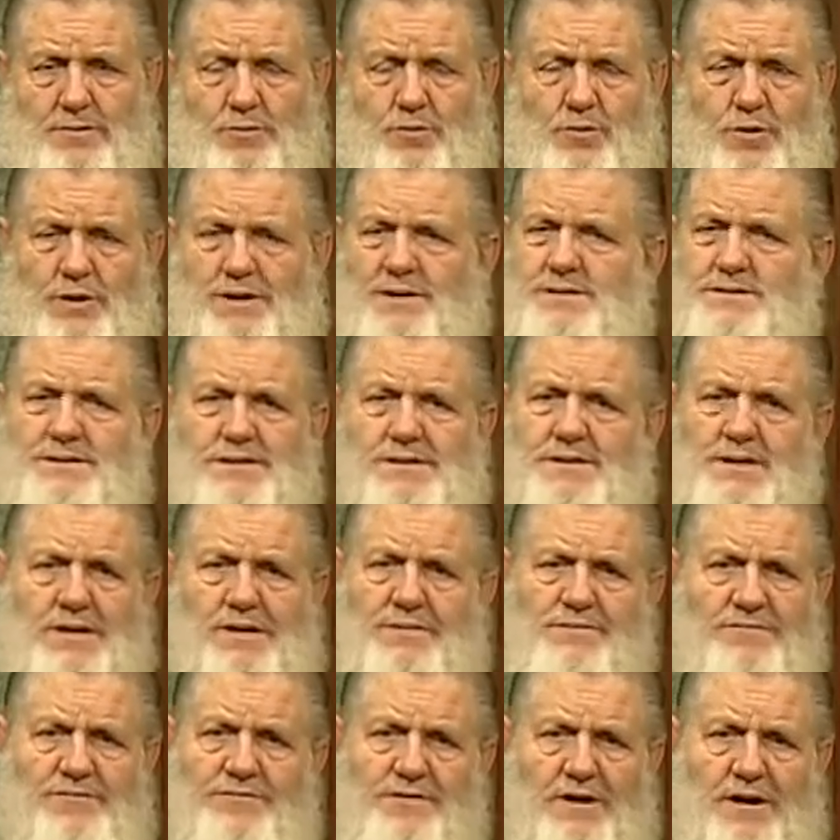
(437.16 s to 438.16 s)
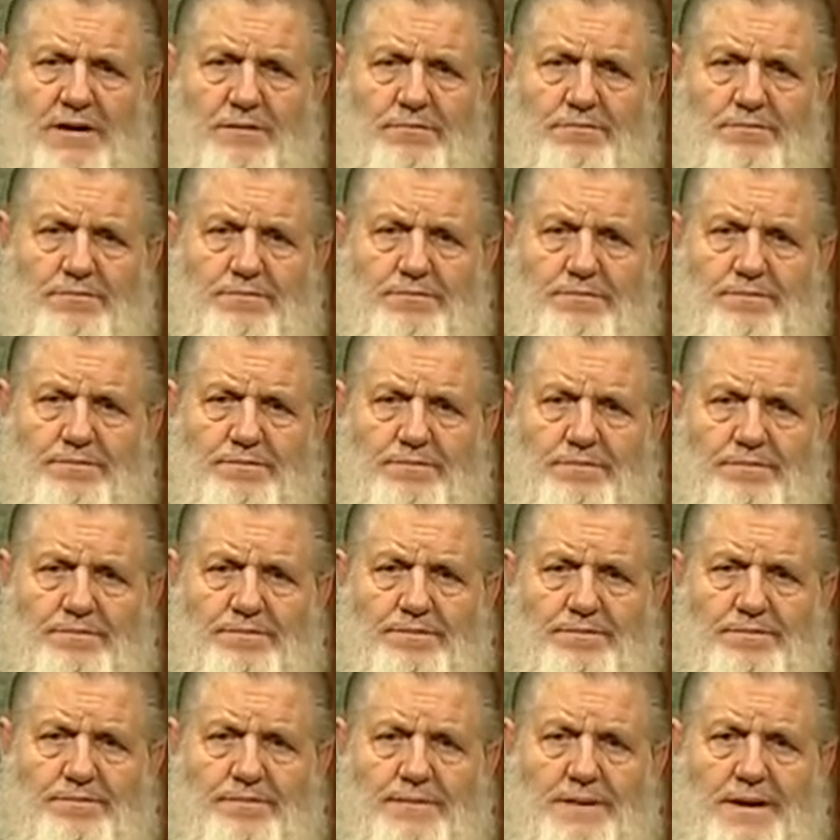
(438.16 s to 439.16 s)
Where does it come from?
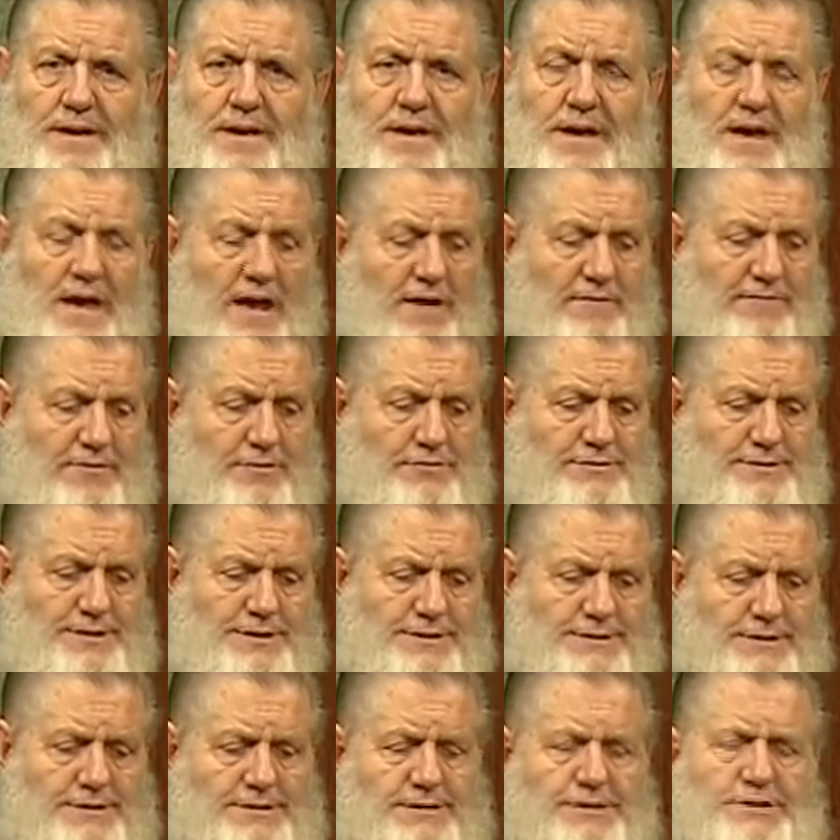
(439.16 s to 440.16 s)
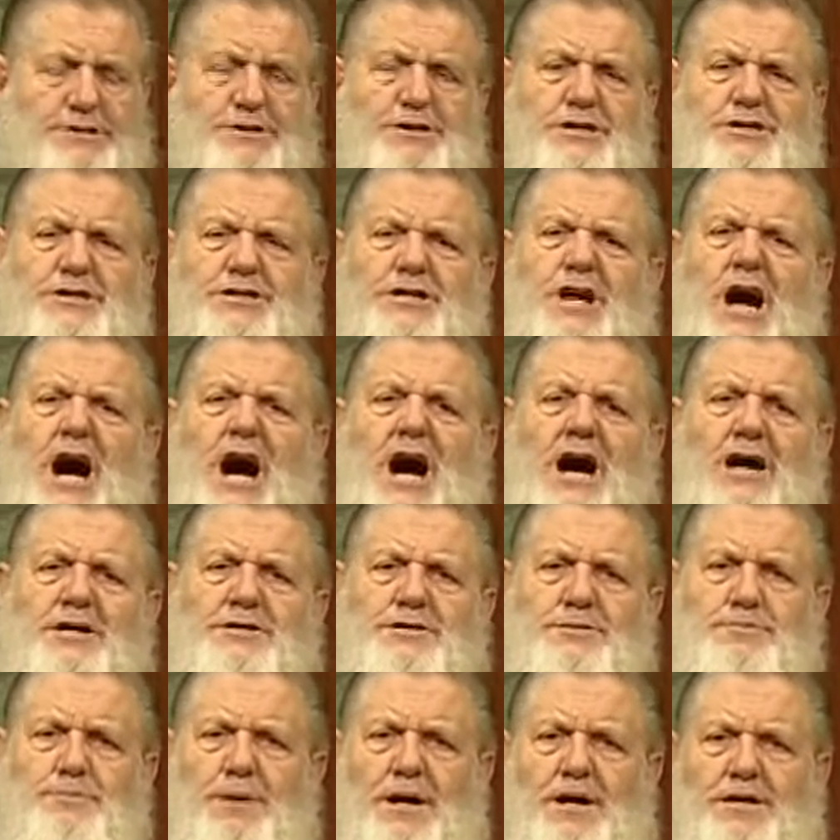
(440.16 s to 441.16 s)
And if you said this is just a
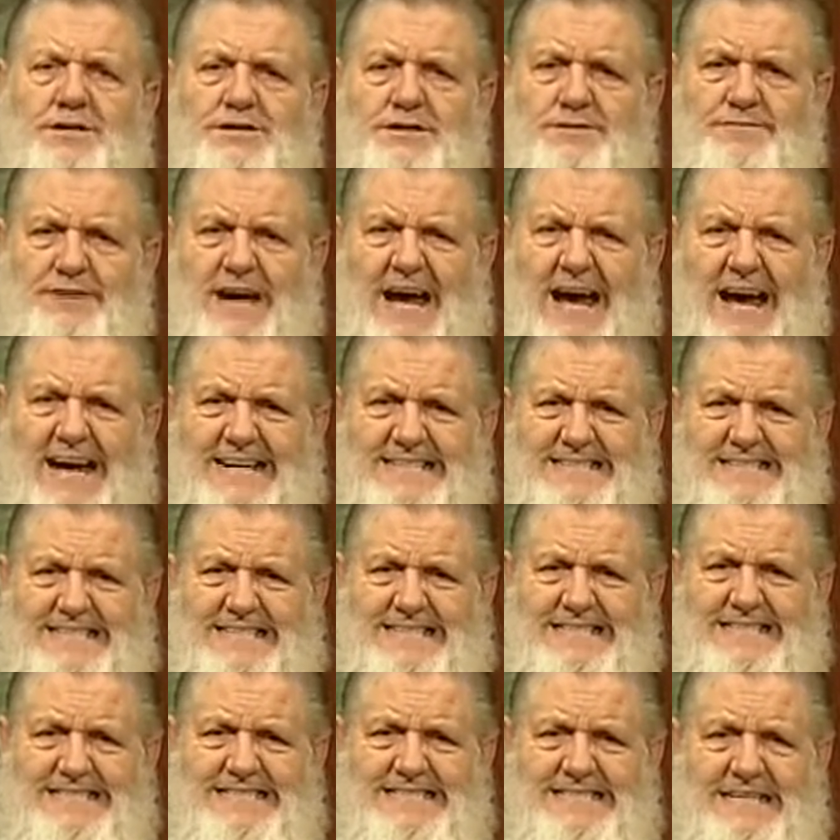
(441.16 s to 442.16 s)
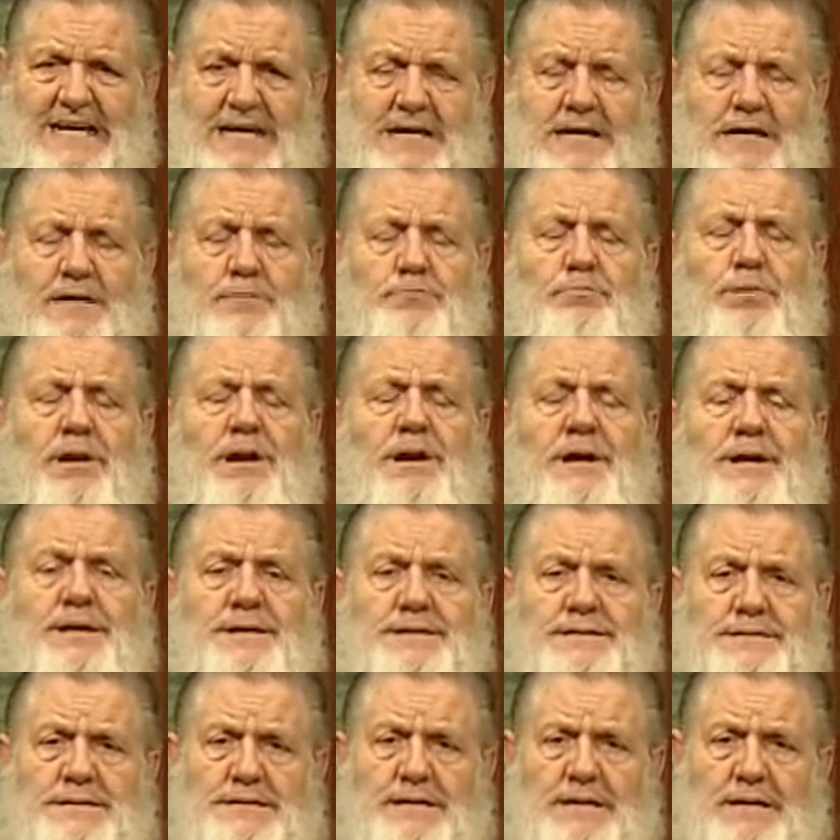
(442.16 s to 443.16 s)
hodgepodge of accidents taking
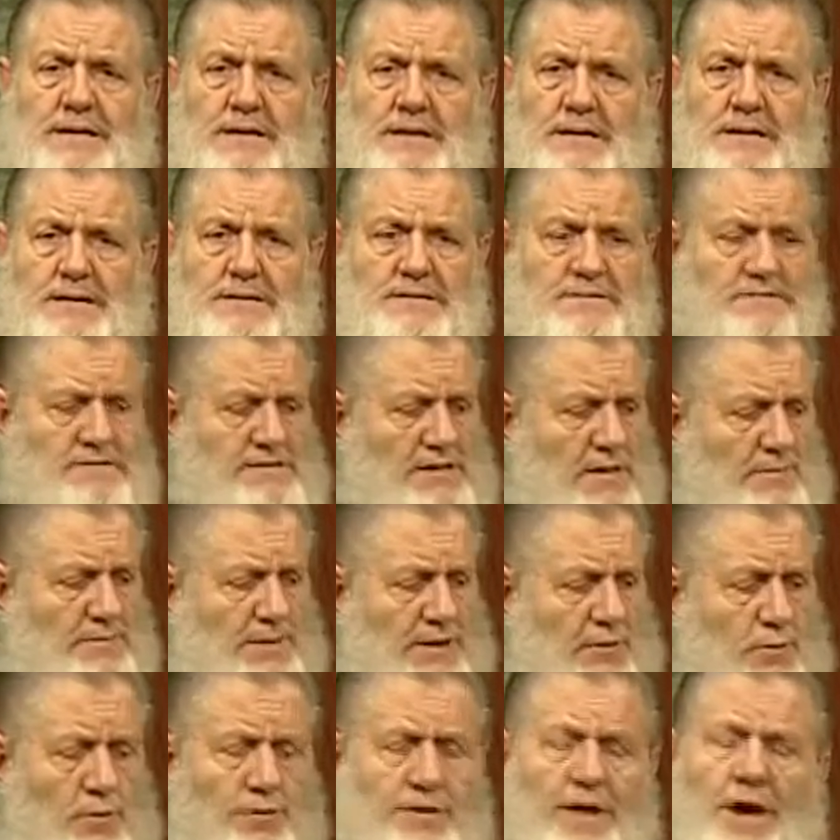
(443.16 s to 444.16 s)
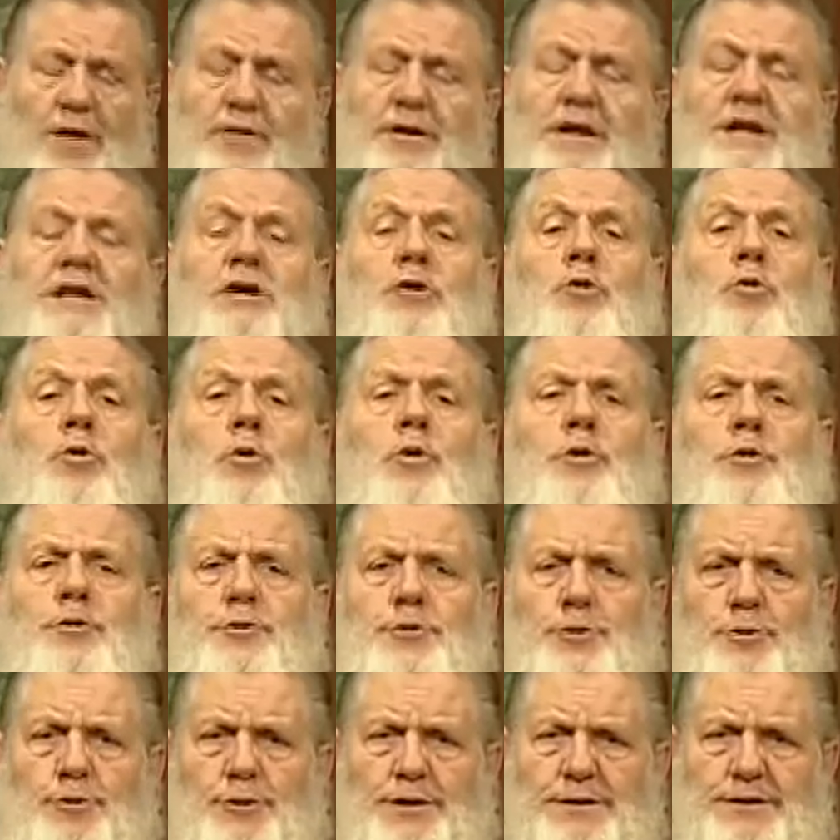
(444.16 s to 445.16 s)
place, something without any order
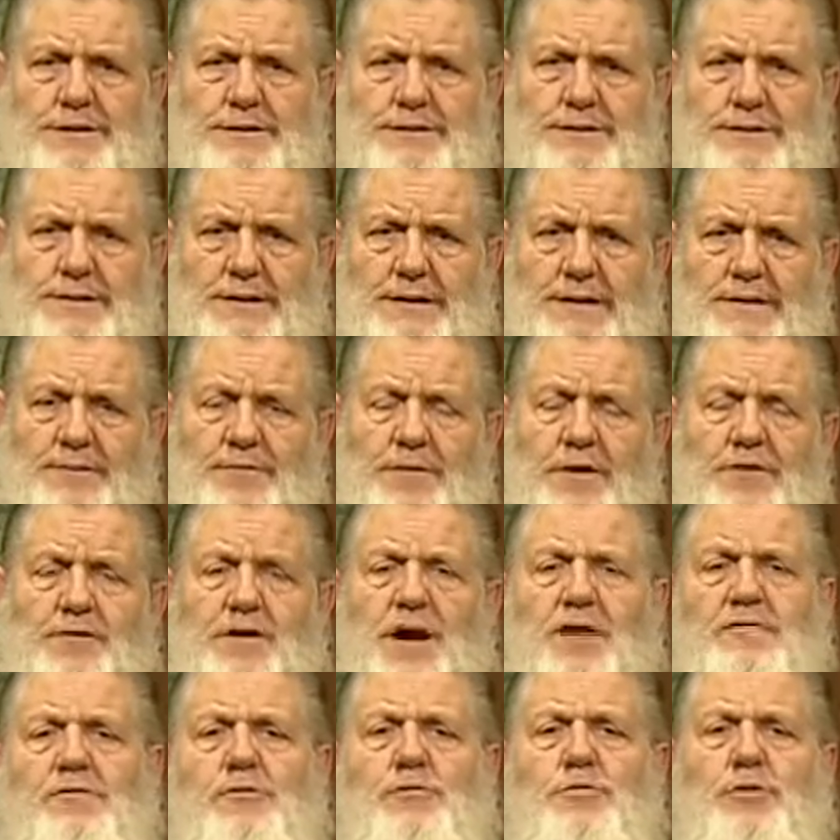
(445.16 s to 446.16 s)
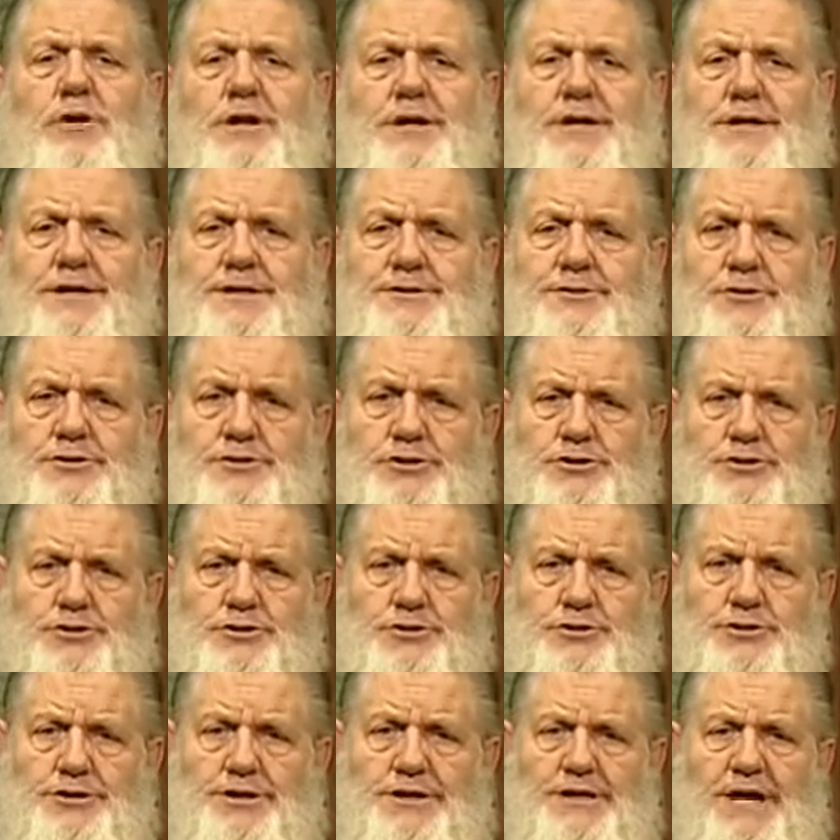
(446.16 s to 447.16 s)
to it, then you haven't really
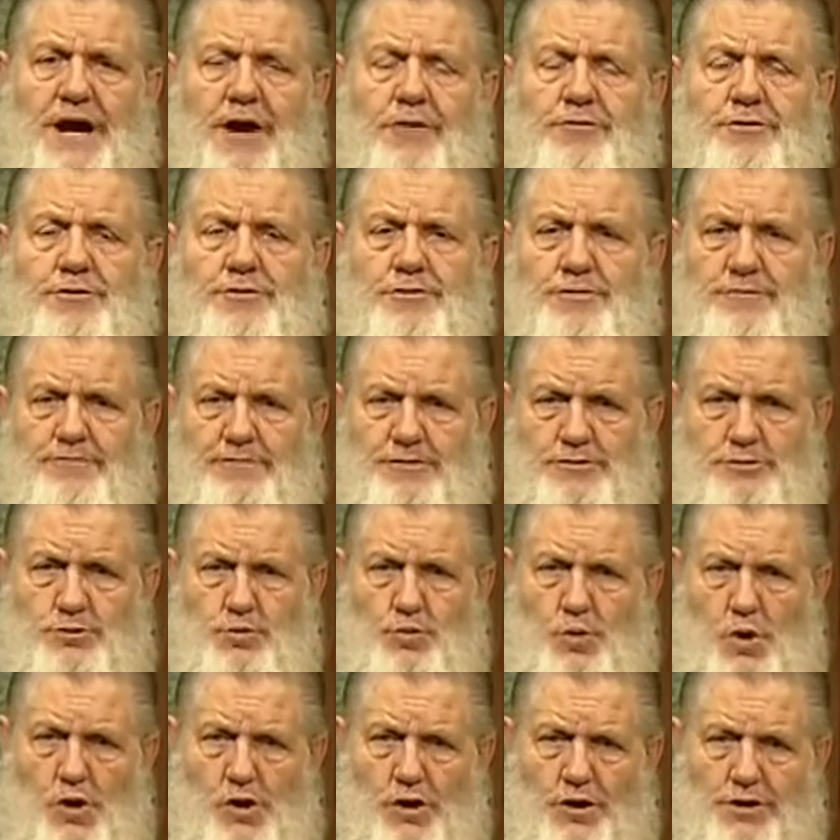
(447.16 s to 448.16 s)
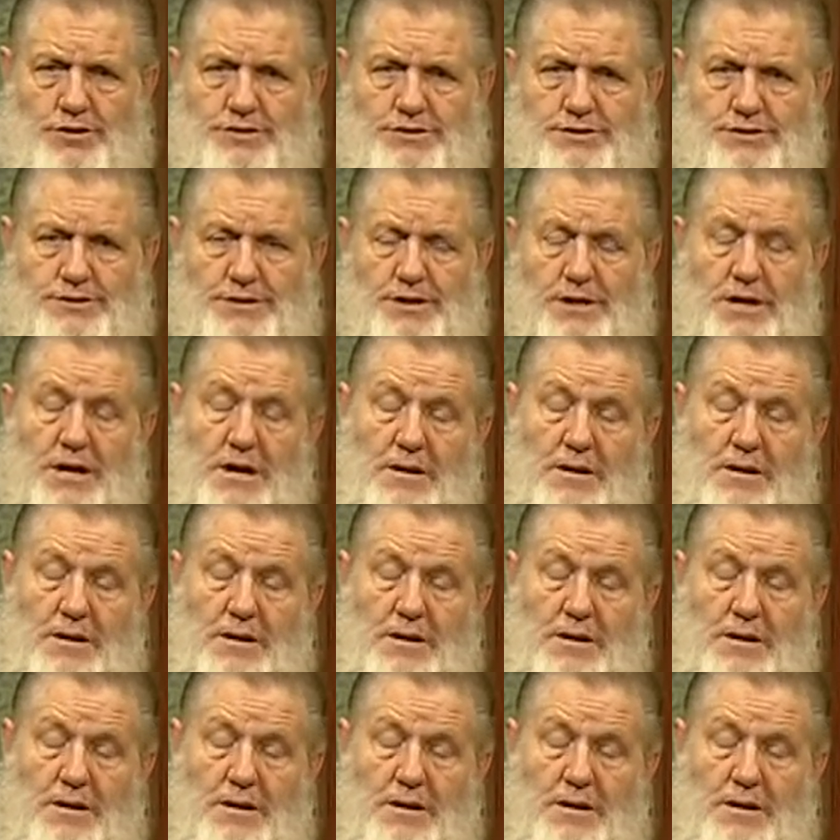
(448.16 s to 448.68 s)
understood how the universe works.